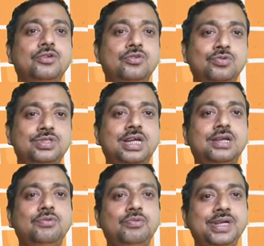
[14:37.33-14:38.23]

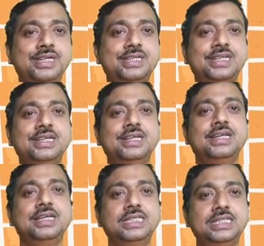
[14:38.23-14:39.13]
total wintry,
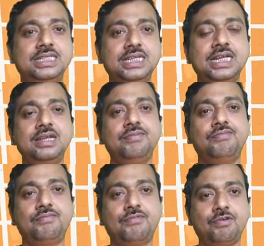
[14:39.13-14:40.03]
chilled,
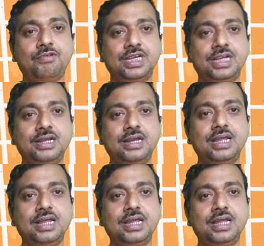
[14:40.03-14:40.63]
frozen,